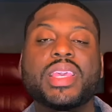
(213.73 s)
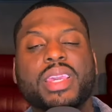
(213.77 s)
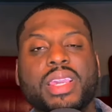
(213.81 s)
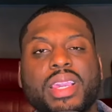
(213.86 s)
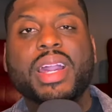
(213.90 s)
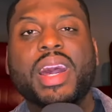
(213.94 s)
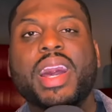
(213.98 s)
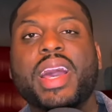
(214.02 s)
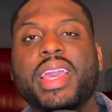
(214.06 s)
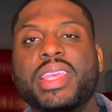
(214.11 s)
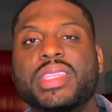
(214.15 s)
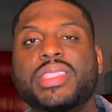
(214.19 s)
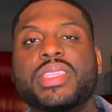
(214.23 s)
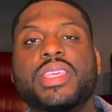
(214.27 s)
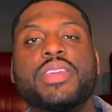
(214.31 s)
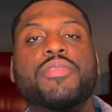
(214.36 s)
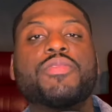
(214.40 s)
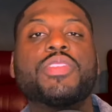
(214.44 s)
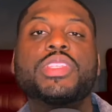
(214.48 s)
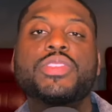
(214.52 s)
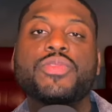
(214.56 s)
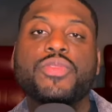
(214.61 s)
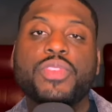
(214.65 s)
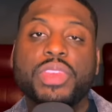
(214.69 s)
Guys, if
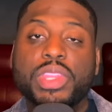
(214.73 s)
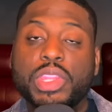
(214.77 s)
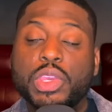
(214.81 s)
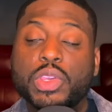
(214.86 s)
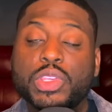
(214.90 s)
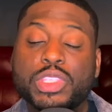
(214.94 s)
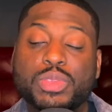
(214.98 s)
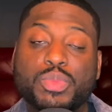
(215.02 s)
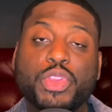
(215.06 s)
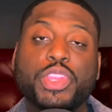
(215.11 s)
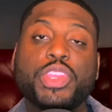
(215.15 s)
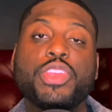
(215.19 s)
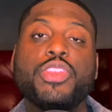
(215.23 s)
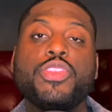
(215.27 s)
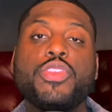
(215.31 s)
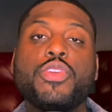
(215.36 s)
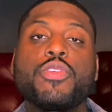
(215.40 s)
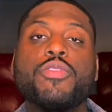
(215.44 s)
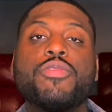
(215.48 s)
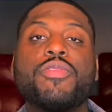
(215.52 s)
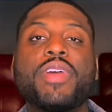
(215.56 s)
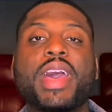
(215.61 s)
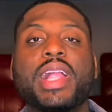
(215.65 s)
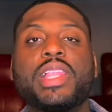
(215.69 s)
this video is bringing
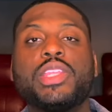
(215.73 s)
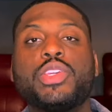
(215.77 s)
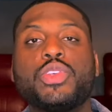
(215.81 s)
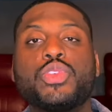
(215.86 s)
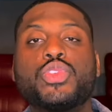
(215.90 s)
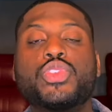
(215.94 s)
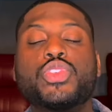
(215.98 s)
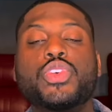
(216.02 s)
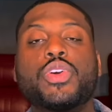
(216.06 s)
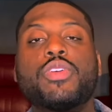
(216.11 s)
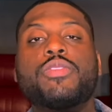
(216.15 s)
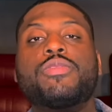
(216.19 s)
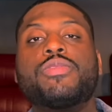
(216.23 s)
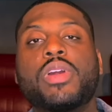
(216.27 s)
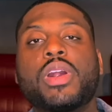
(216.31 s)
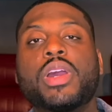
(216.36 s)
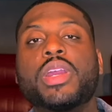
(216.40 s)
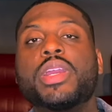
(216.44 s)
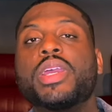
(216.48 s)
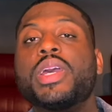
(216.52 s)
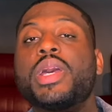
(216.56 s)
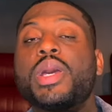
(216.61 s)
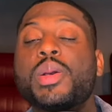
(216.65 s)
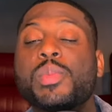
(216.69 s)
you value so far,